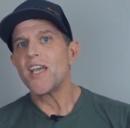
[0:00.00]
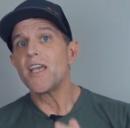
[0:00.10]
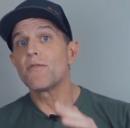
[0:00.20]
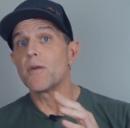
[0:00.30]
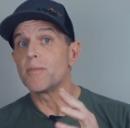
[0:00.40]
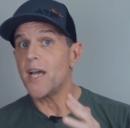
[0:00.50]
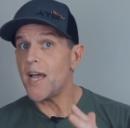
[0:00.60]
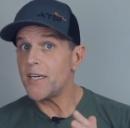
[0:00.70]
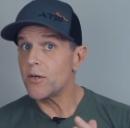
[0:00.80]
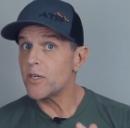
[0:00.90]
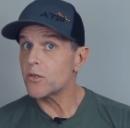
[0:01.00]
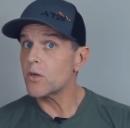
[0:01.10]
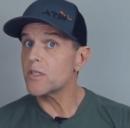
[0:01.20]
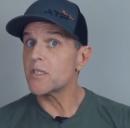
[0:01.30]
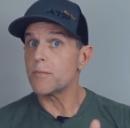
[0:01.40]
A from dietary
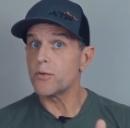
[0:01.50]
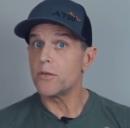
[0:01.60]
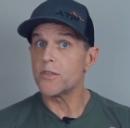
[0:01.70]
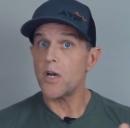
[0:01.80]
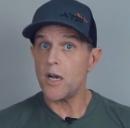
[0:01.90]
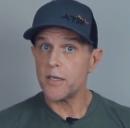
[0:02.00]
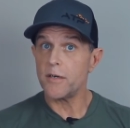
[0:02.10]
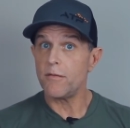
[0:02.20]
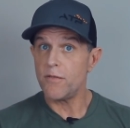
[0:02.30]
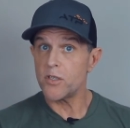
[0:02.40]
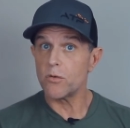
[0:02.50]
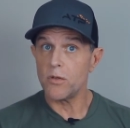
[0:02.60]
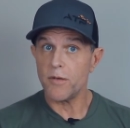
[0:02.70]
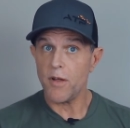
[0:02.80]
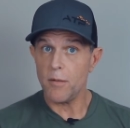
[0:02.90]
sources improves cognitive and visual
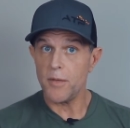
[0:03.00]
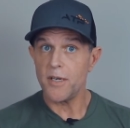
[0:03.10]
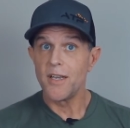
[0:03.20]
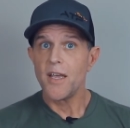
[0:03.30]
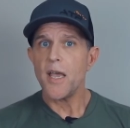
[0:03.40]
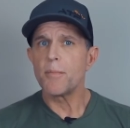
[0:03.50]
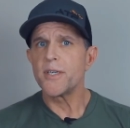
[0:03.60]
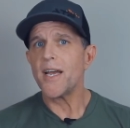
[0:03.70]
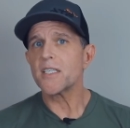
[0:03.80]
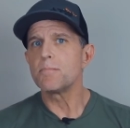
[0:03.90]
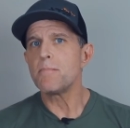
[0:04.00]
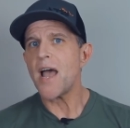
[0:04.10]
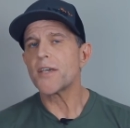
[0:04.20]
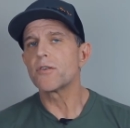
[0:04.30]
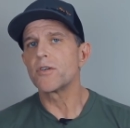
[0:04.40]
development and protects
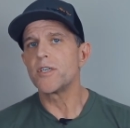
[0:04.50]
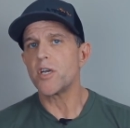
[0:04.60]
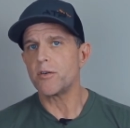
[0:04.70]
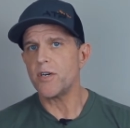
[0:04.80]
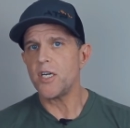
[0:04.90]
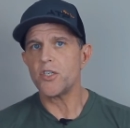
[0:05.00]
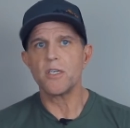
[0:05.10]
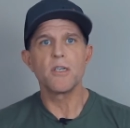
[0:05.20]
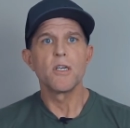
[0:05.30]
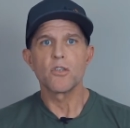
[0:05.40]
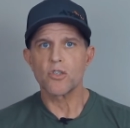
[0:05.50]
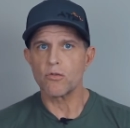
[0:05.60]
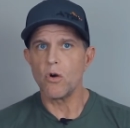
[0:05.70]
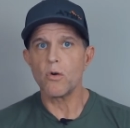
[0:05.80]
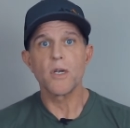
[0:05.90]
macular degeneration,
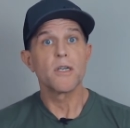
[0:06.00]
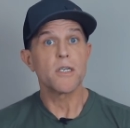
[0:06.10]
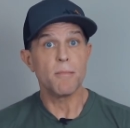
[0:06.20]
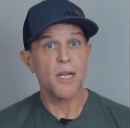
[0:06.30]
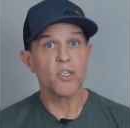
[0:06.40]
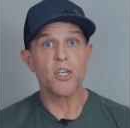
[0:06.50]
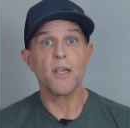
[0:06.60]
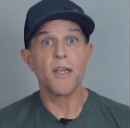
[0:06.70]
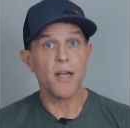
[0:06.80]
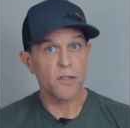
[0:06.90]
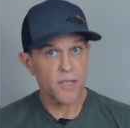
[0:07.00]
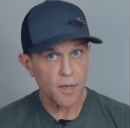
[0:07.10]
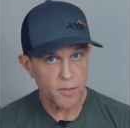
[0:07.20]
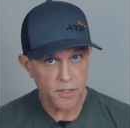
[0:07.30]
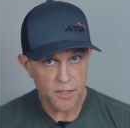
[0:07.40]
stroke, dementia, and
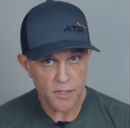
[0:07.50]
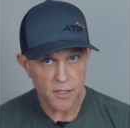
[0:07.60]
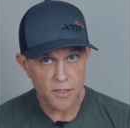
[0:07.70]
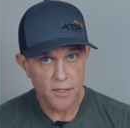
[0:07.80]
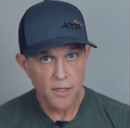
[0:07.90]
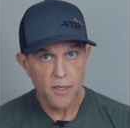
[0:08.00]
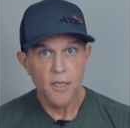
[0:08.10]
Alzheimer's disease.